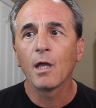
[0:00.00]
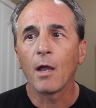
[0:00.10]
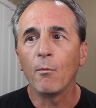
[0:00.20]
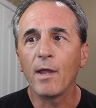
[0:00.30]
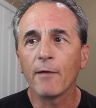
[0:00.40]

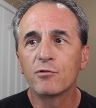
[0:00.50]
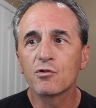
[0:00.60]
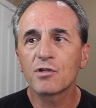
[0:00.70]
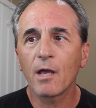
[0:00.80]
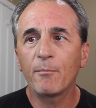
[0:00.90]
we have
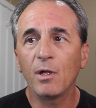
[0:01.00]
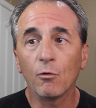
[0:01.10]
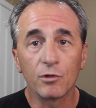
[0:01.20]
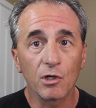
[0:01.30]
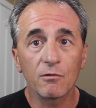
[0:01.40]
Giuseppe
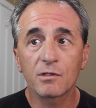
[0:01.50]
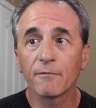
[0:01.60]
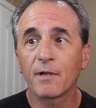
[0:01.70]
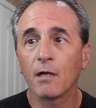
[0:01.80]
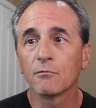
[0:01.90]
or
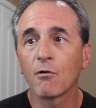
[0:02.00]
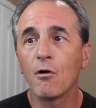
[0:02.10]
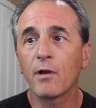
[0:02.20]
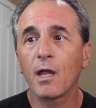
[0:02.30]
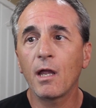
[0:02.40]
Joseph
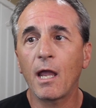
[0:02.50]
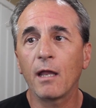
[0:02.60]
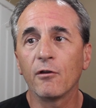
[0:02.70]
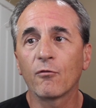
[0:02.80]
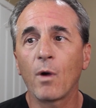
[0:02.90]
Calderone
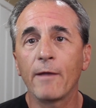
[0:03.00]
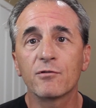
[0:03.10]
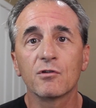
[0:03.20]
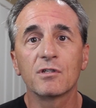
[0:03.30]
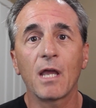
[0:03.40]
and his wife
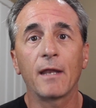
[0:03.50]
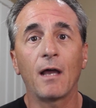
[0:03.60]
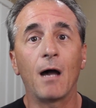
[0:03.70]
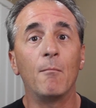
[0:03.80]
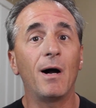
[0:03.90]

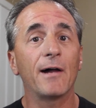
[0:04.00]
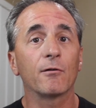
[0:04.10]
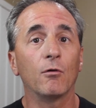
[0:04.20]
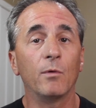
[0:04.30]
Susanna Amato,